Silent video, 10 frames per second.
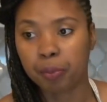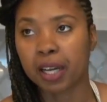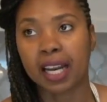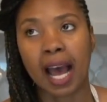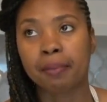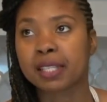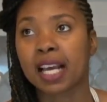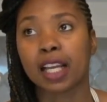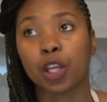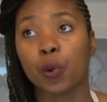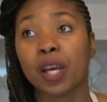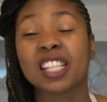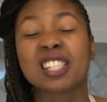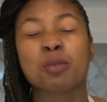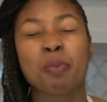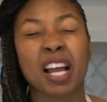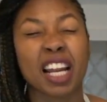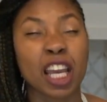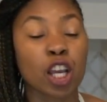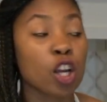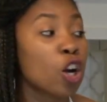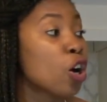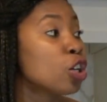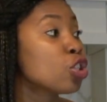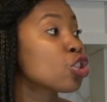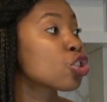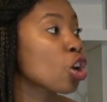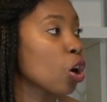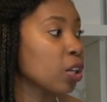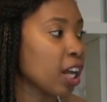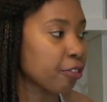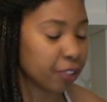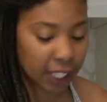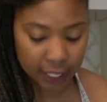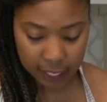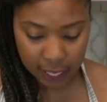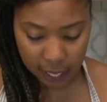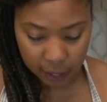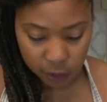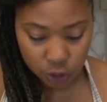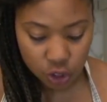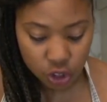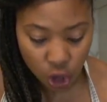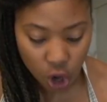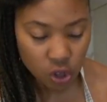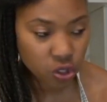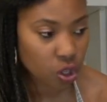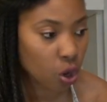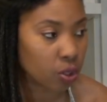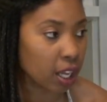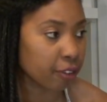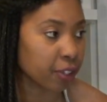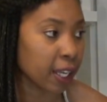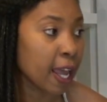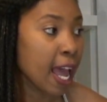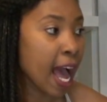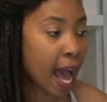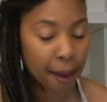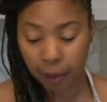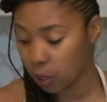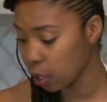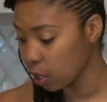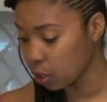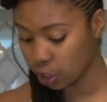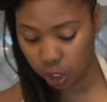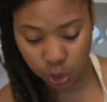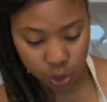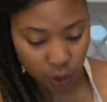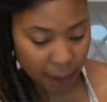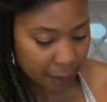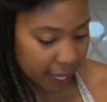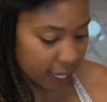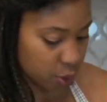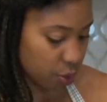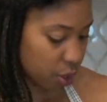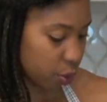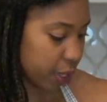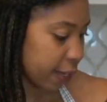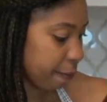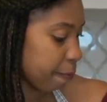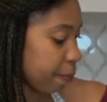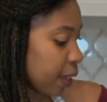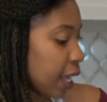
But I'm telling you, it's smelling so lovely in here. So lovely. I'm gonna just dry my hands real quick.